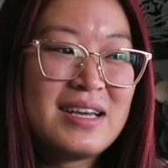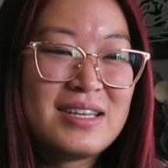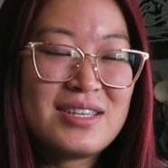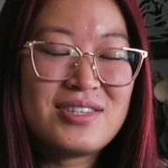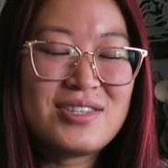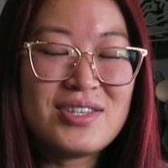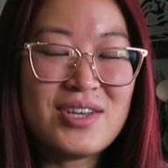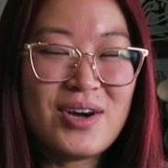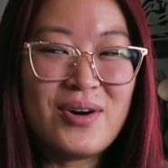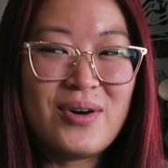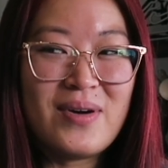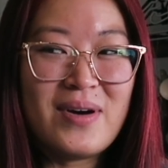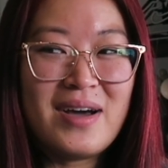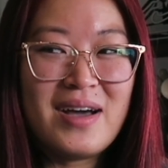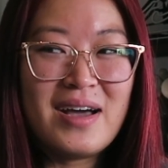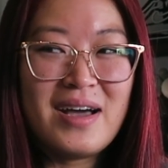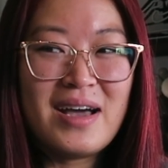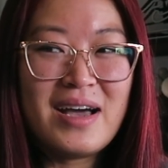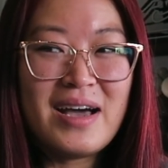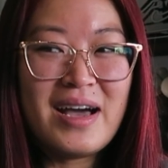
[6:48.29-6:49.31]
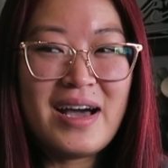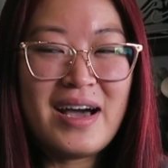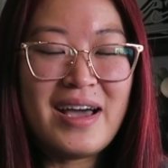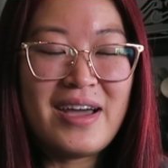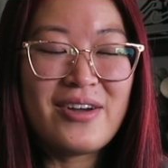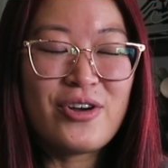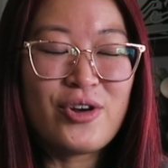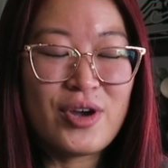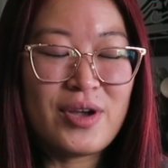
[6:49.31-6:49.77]
So
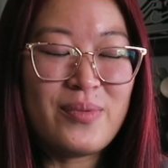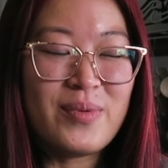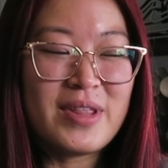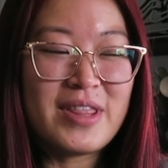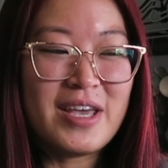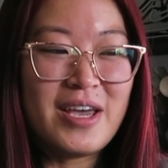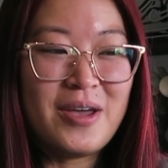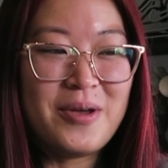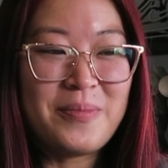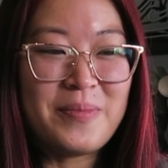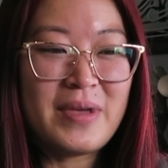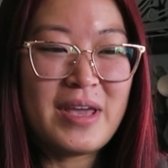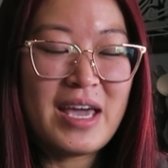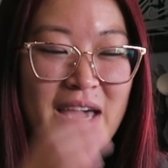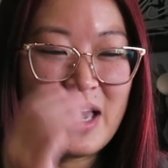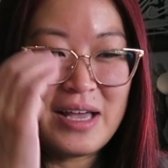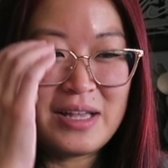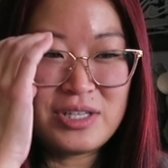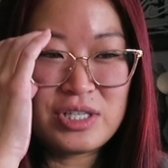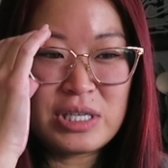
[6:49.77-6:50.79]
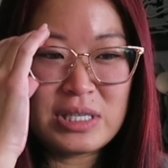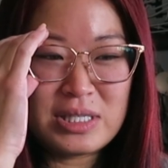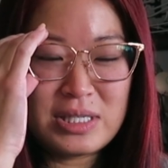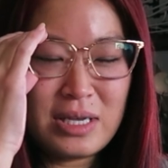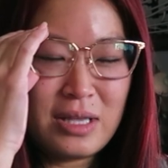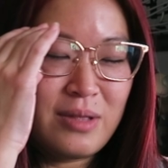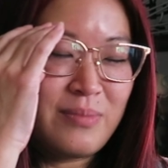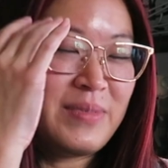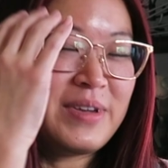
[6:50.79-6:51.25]
I agreed with him and just
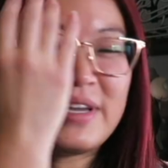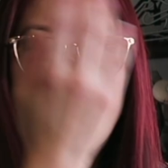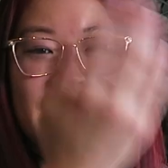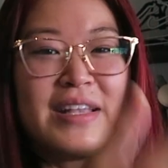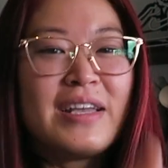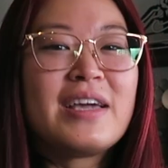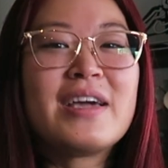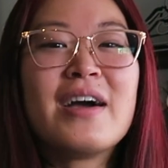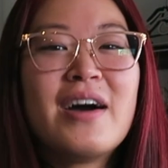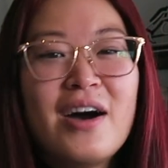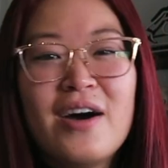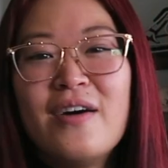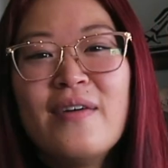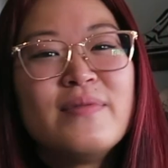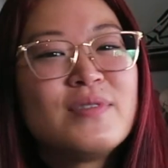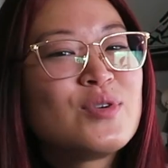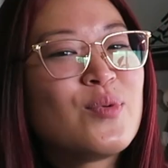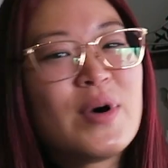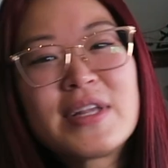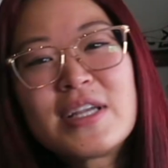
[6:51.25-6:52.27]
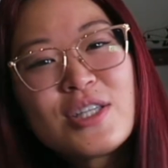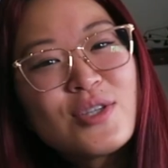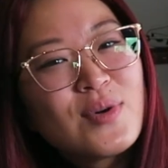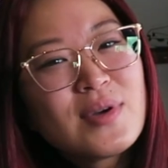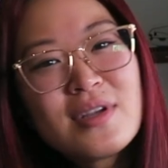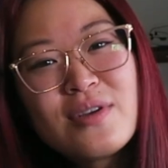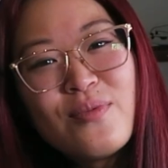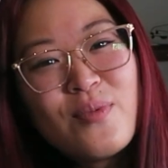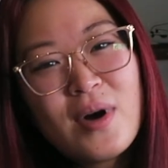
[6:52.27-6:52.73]
saw the beginning of
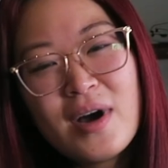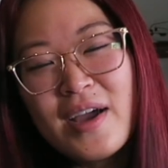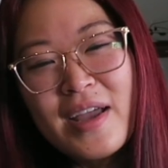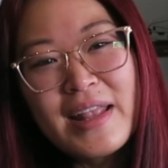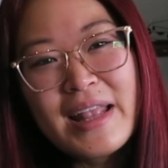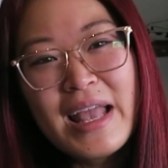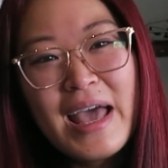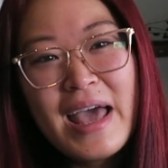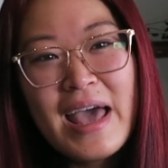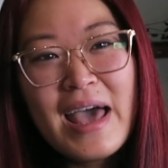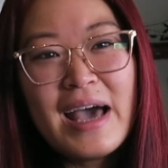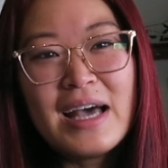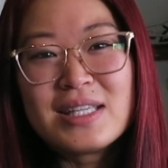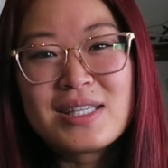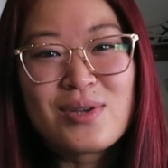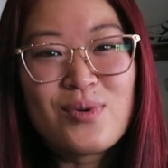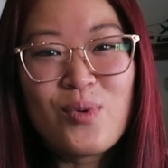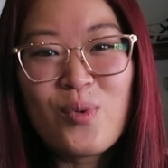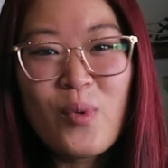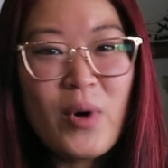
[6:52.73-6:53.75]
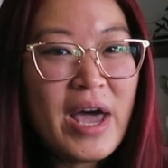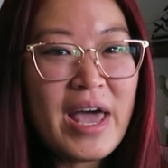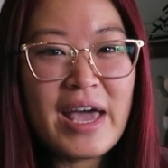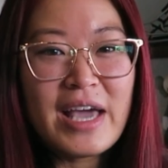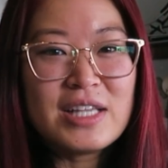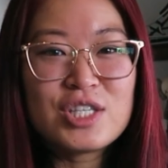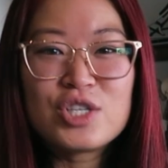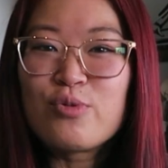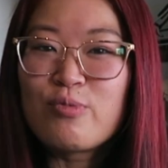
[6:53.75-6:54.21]
2021 as a
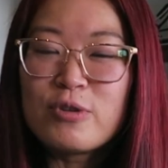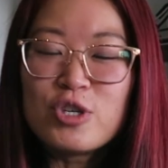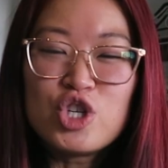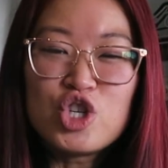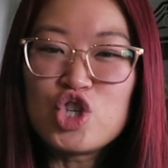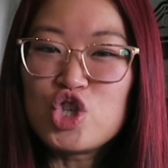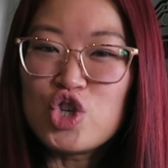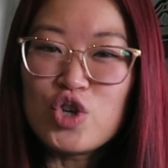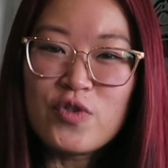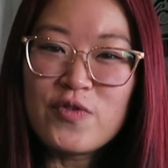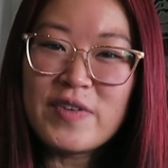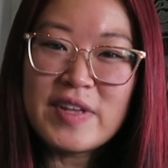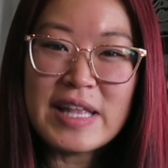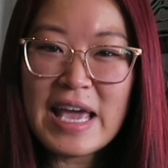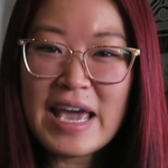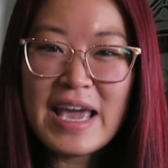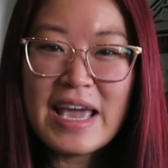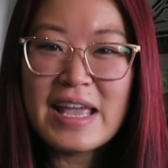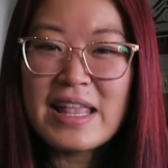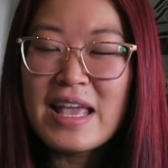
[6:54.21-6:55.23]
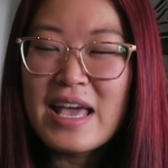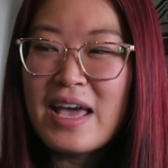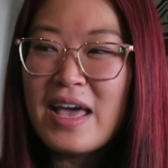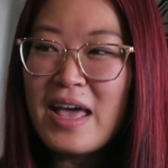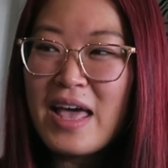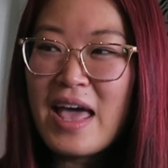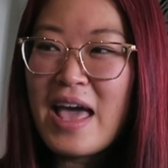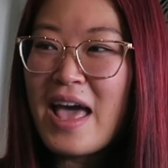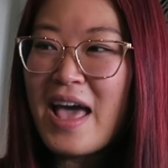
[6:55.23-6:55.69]
way to rejuvenate
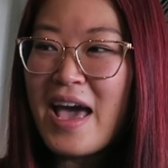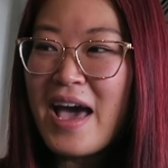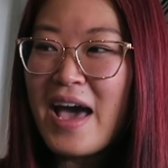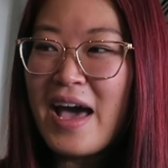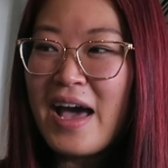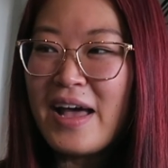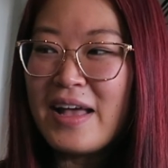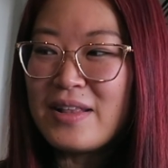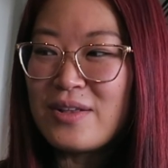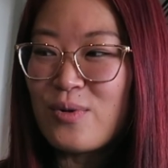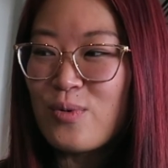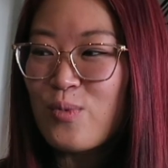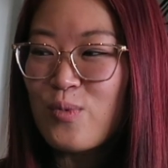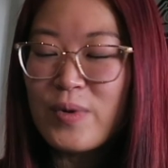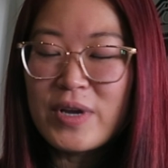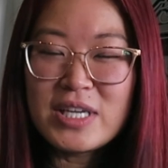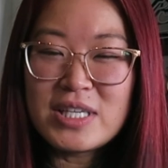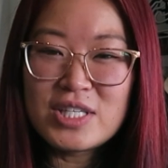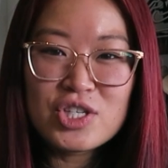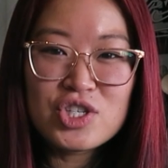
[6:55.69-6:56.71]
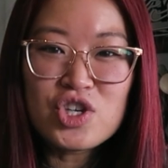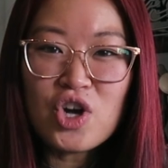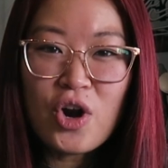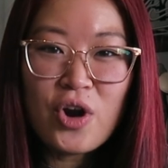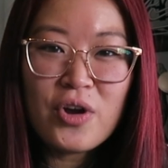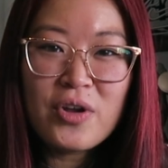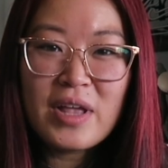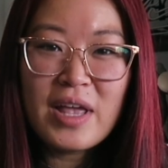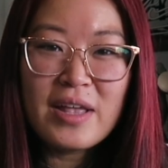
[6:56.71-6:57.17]
and
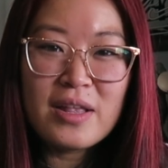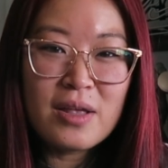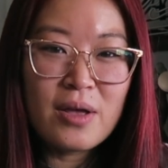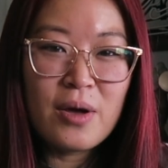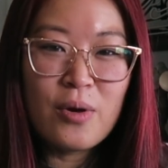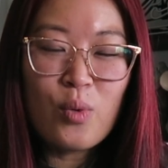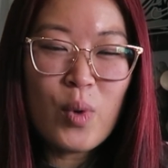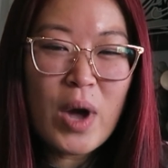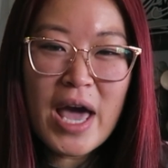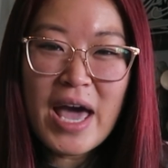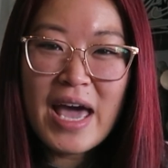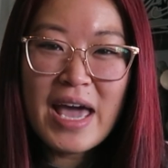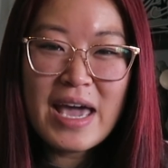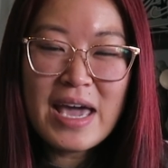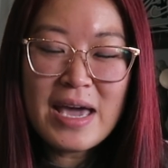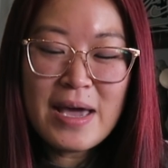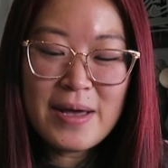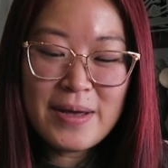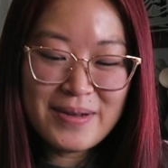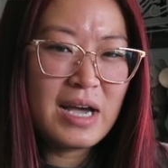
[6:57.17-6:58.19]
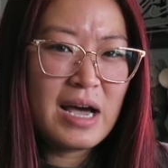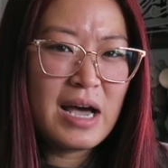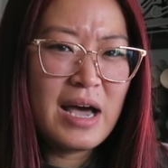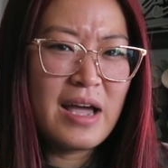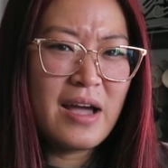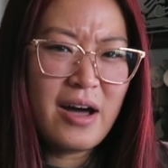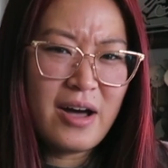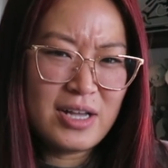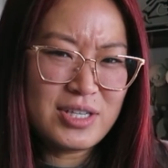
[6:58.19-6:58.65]
restart in a way.
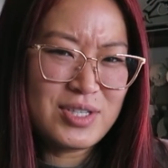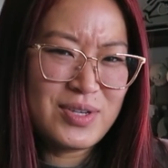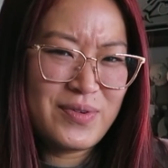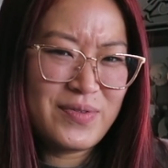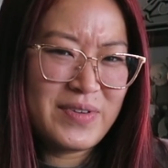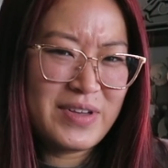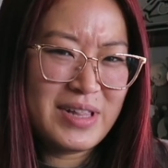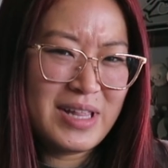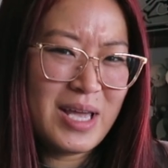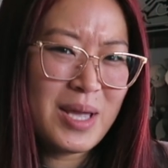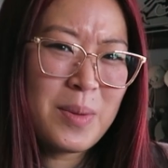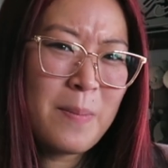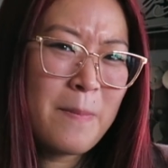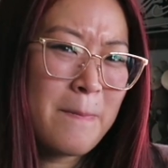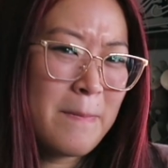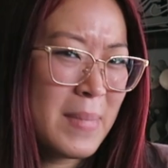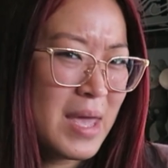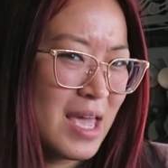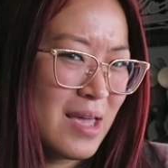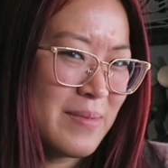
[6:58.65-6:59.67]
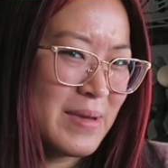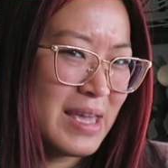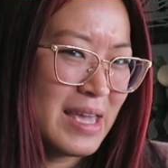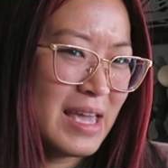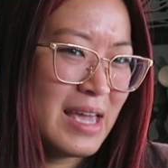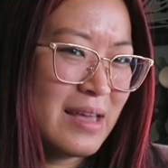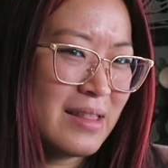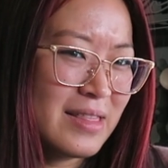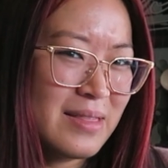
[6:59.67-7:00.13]
I also feel like
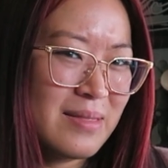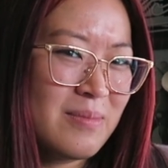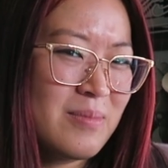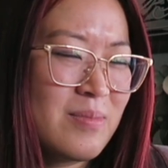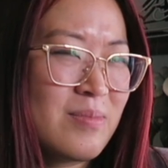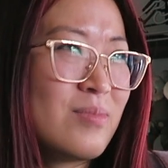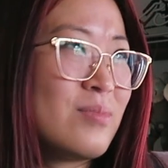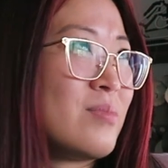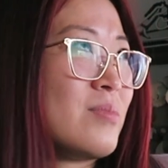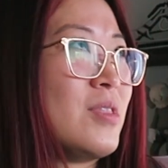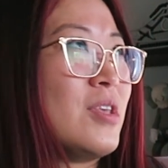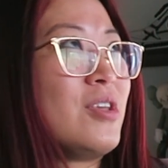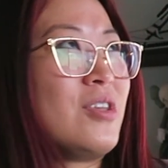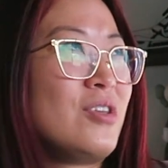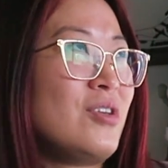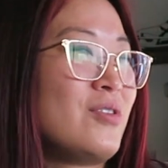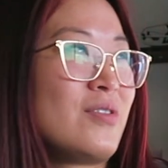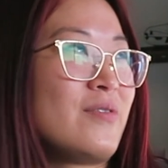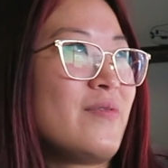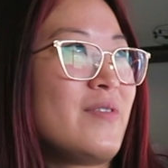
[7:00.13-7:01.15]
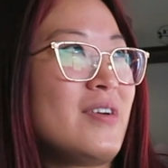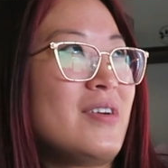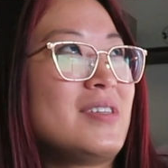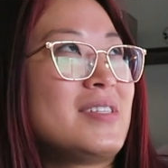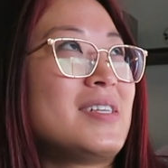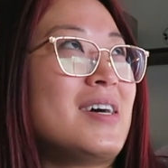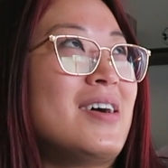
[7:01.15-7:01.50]
maybe the universe